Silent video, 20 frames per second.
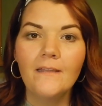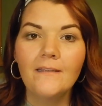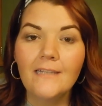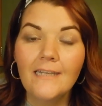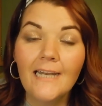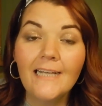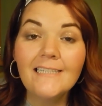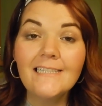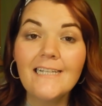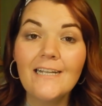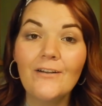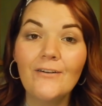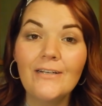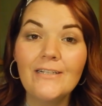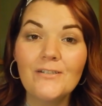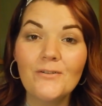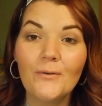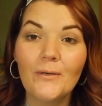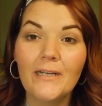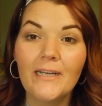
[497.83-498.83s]
The next deal
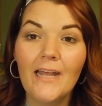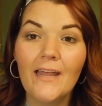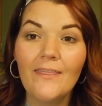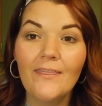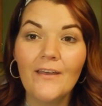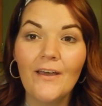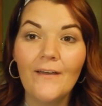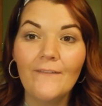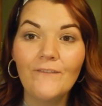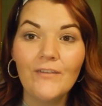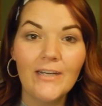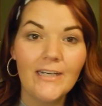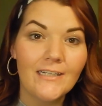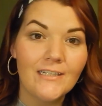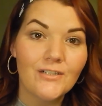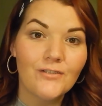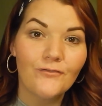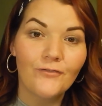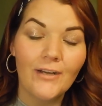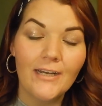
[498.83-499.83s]
is on the
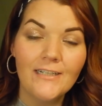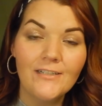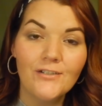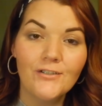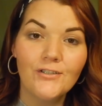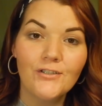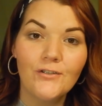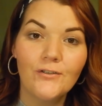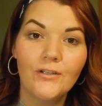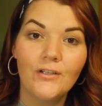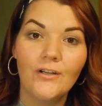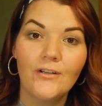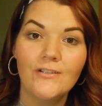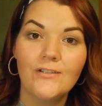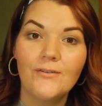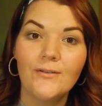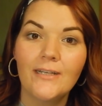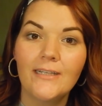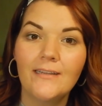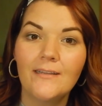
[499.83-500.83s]
Venus razors. You can
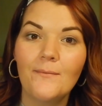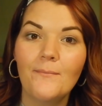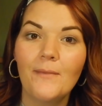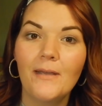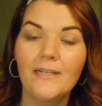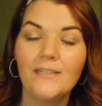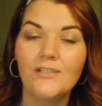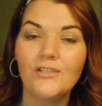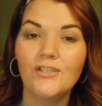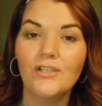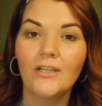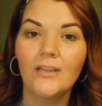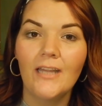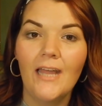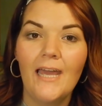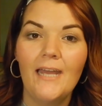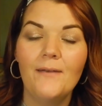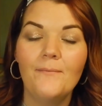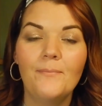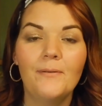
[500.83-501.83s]
also get the men's
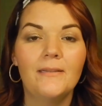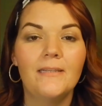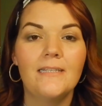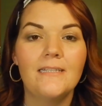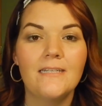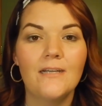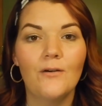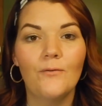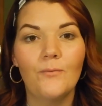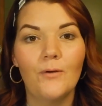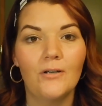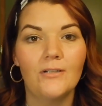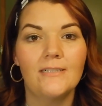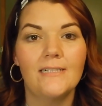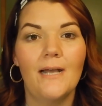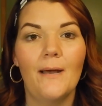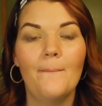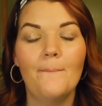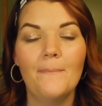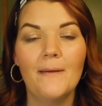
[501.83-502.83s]
Gillette, but the deal works
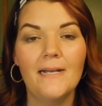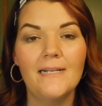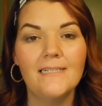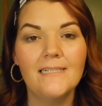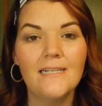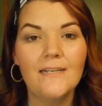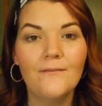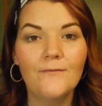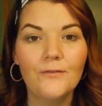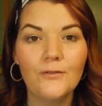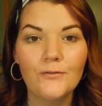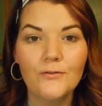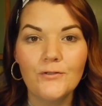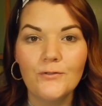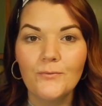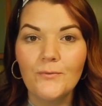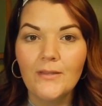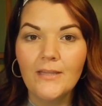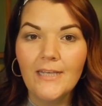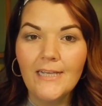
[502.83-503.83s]
out best if you
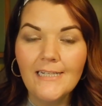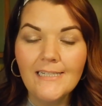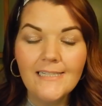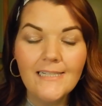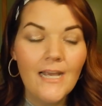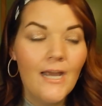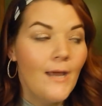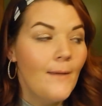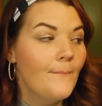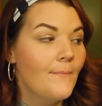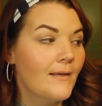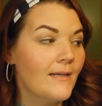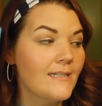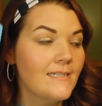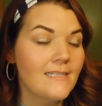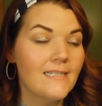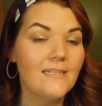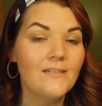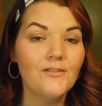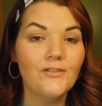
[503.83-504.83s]
do this
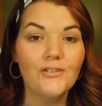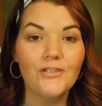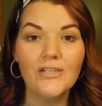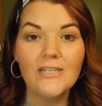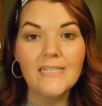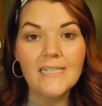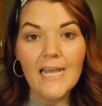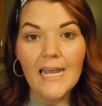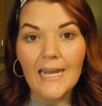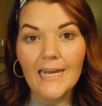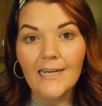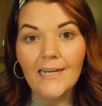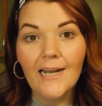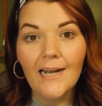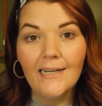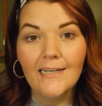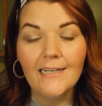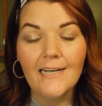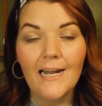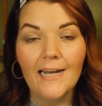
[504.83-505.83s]
because these are just
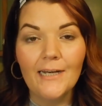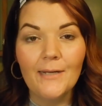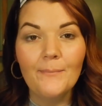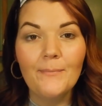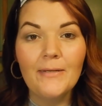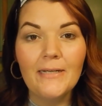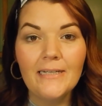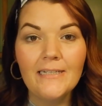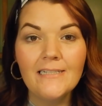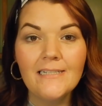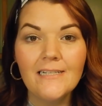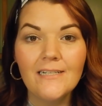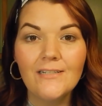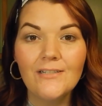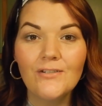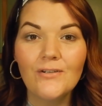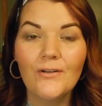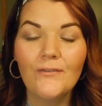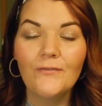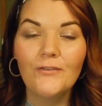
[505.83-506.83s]
$8.99 a piece.
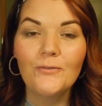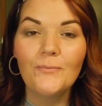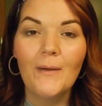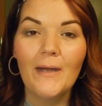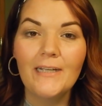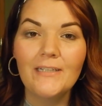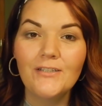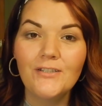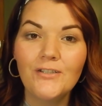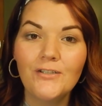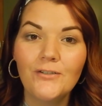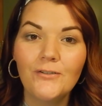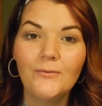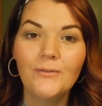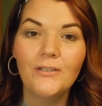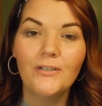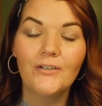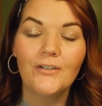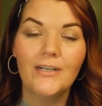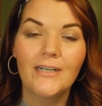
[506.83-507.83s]
So if you buy 2,
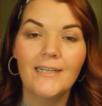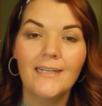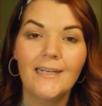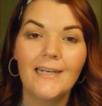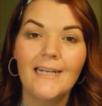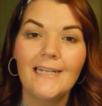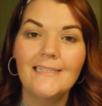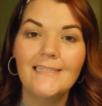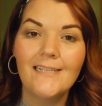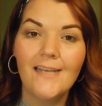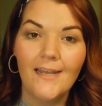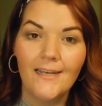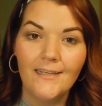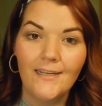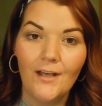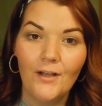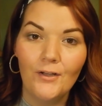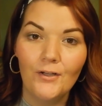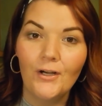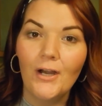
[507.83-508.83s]
you're gonna get a
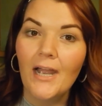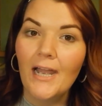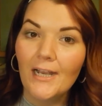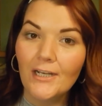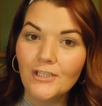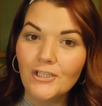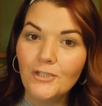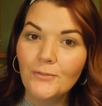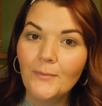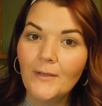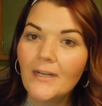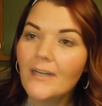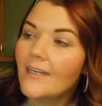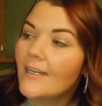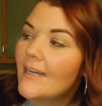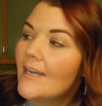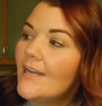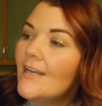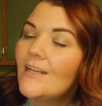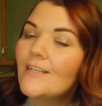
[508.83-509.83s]
$10 extra
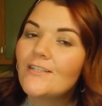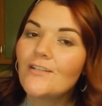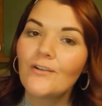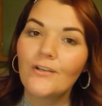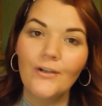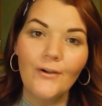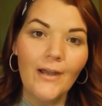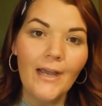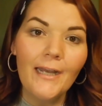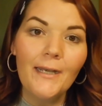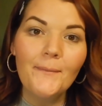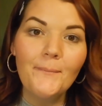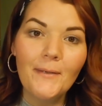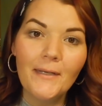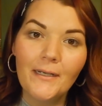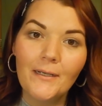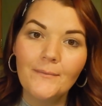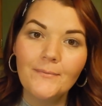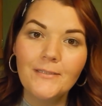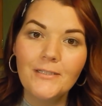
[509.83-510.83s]
buck. So go ahead and
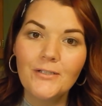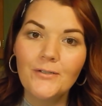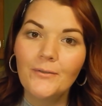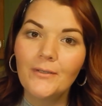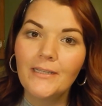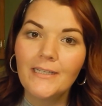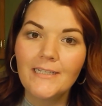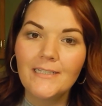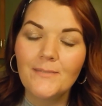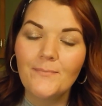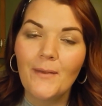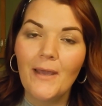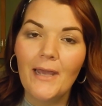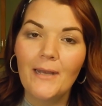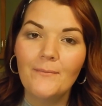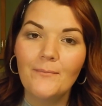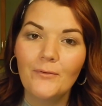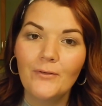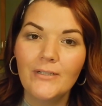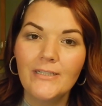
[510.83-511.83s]
pick up 2 of these
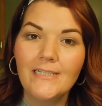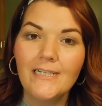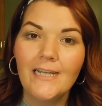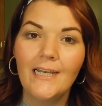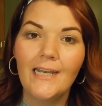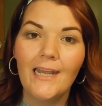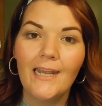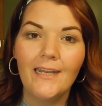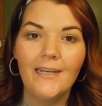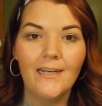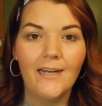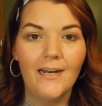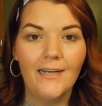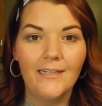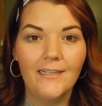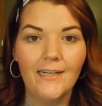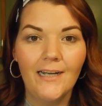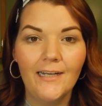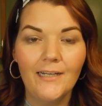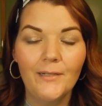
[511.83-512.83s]
bad boys at
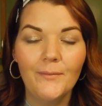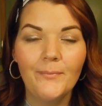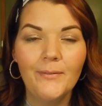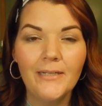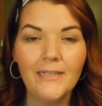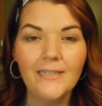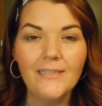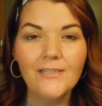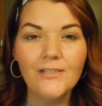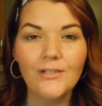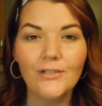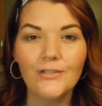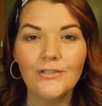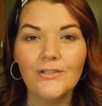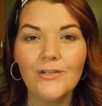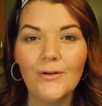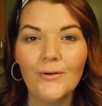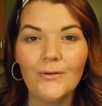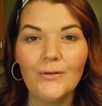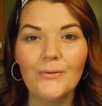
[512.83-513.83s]
$8.99 a piece. Your
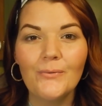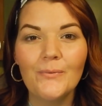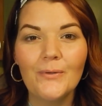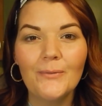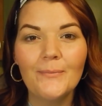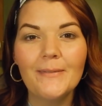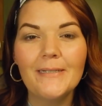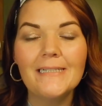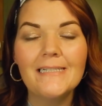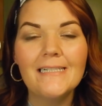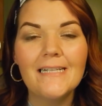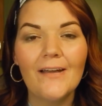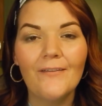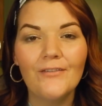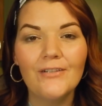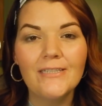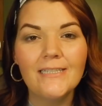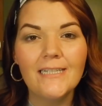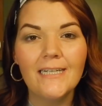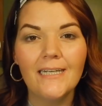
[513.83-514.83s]
total will be
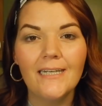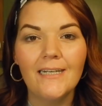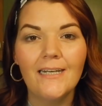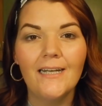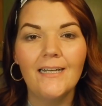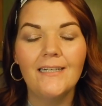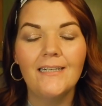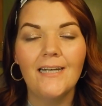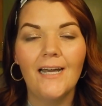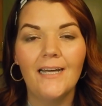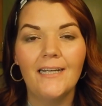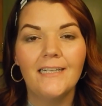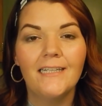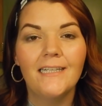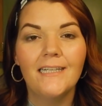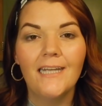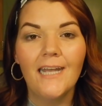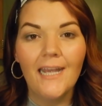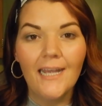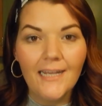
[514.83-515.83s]

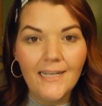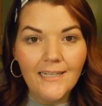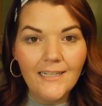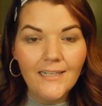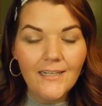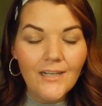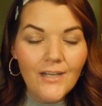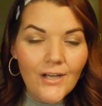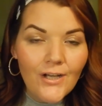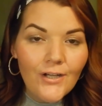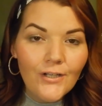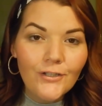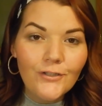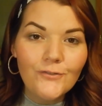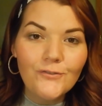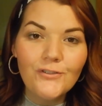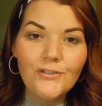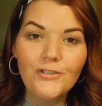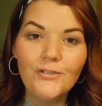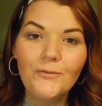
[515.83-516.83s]
$17.98.
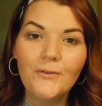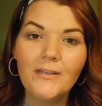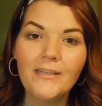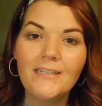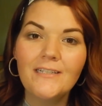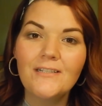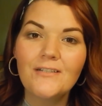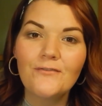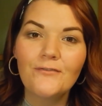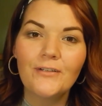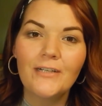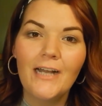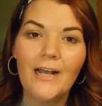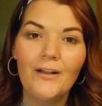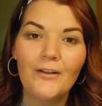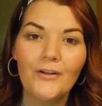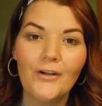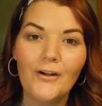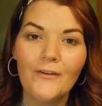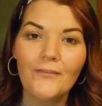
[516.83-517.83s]
Use 2 of these
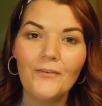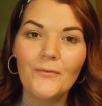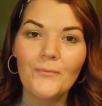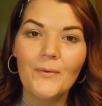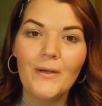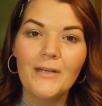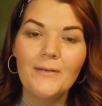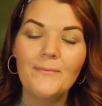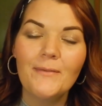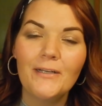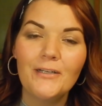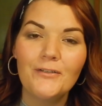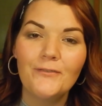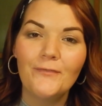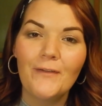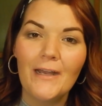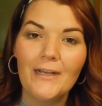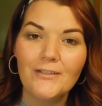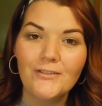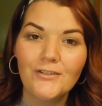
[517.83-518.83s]
$3 off of 1
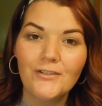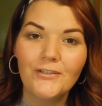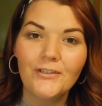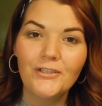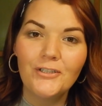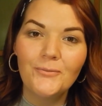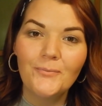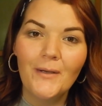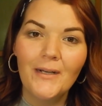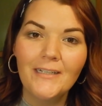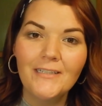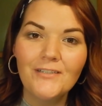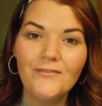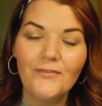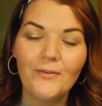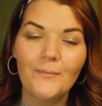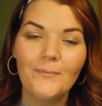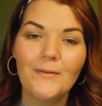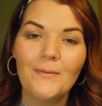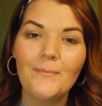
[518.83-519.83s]
manufacturer coupons
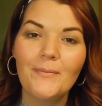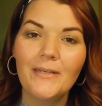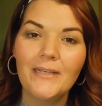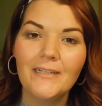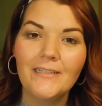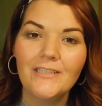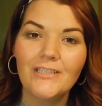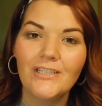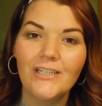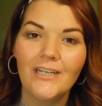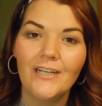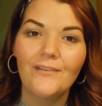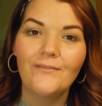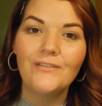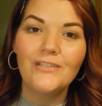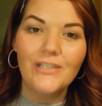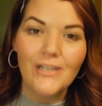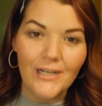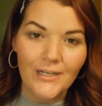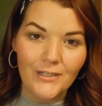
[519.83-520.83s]
from the PNG
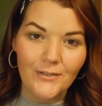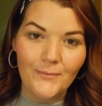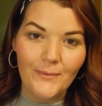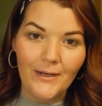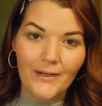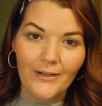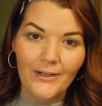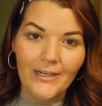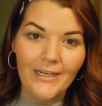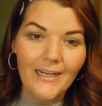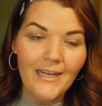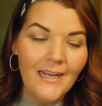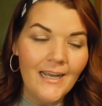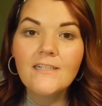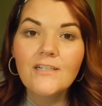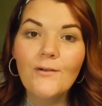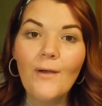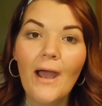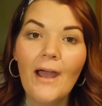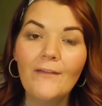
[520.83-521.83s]
of January.
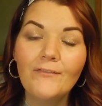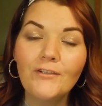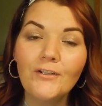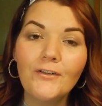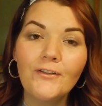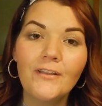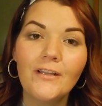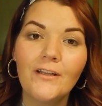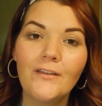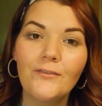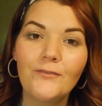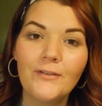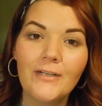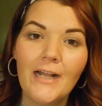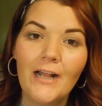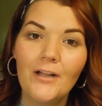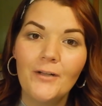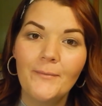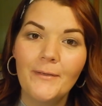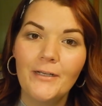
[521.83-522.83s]
So after the
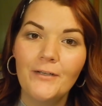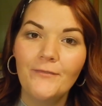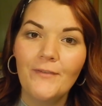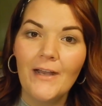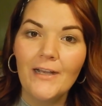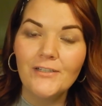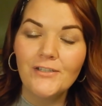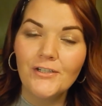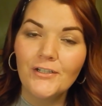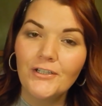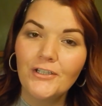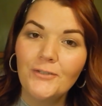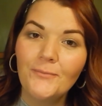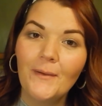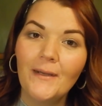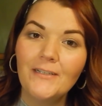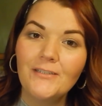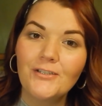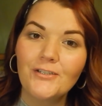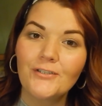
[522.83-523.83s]
$3 manufacturer
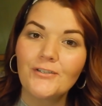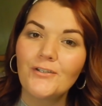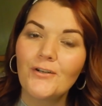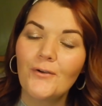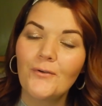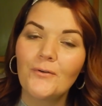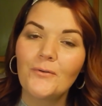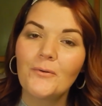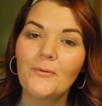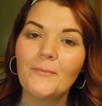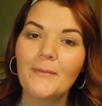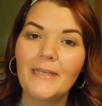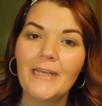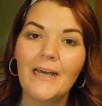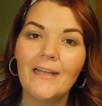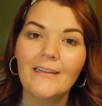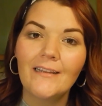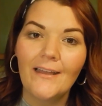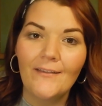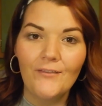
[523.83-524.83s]
coupons, your total will be
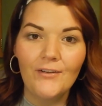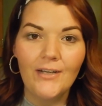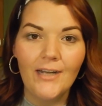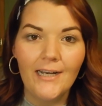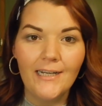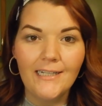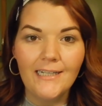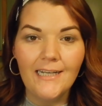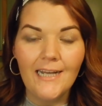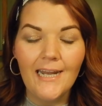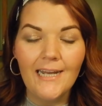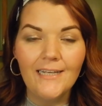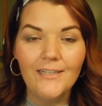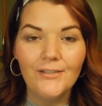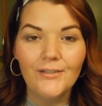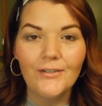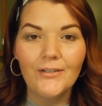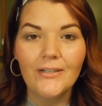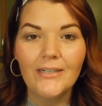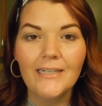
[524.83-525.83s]
$11.98.
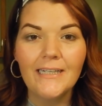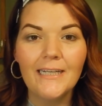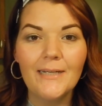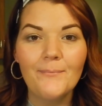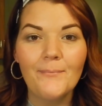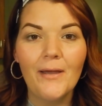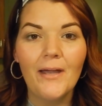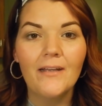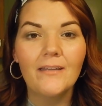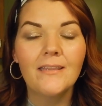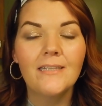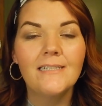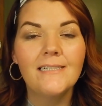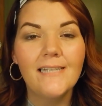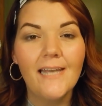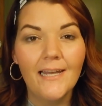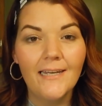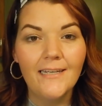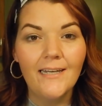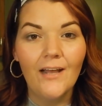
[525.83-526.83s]
You're gonna get back the
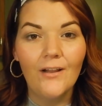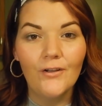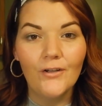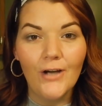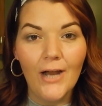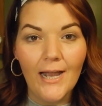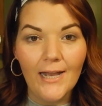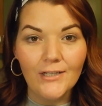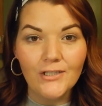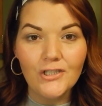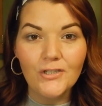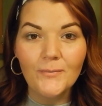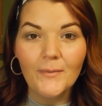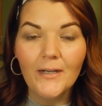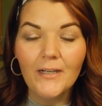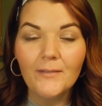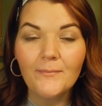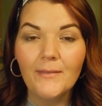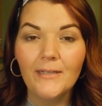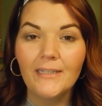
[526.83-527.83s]
$10 extra
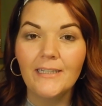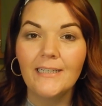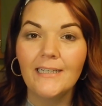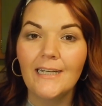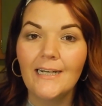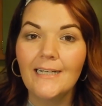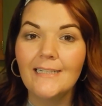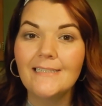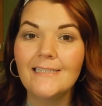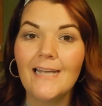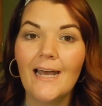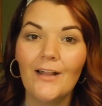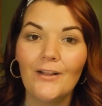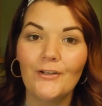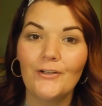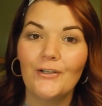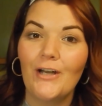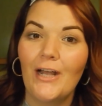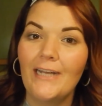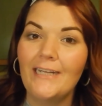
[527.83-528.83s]
buck, making it
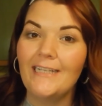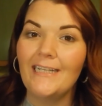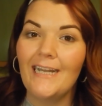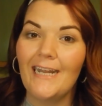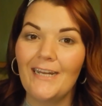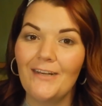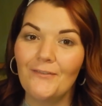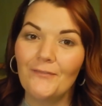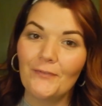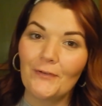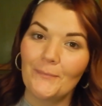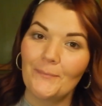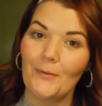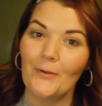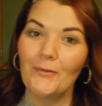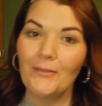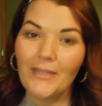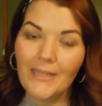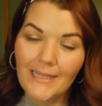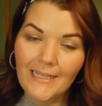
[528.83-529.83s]
$1.98 for
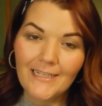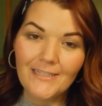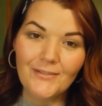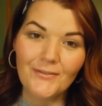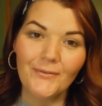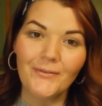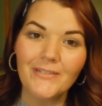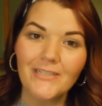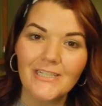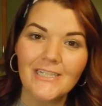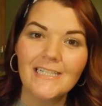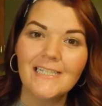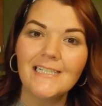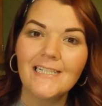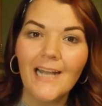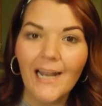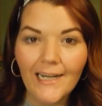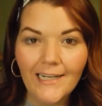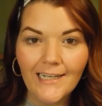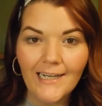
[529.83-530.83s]
both of these, or just
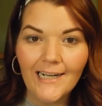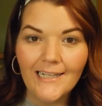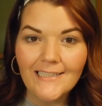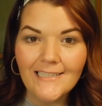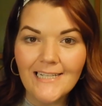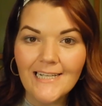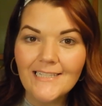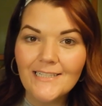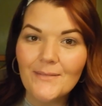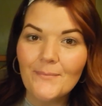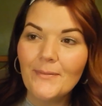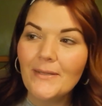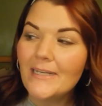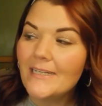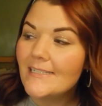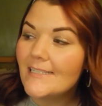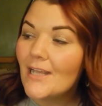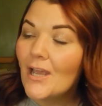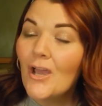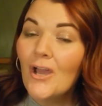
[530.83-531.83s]
99 cents a
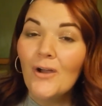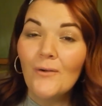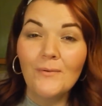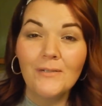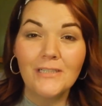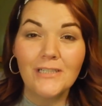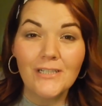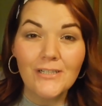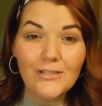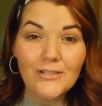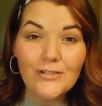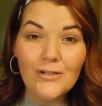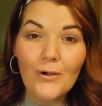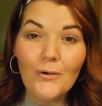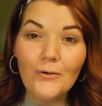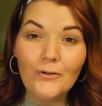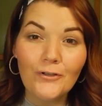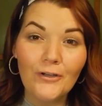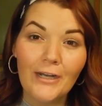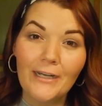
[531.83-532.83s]
piece, which is
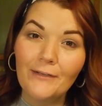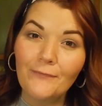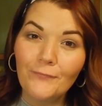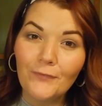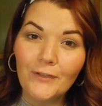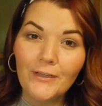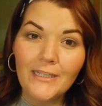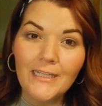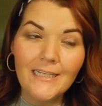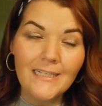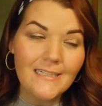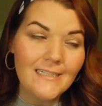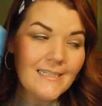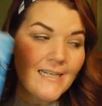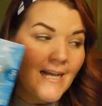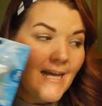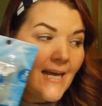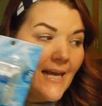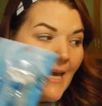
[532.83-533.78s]
so great for these.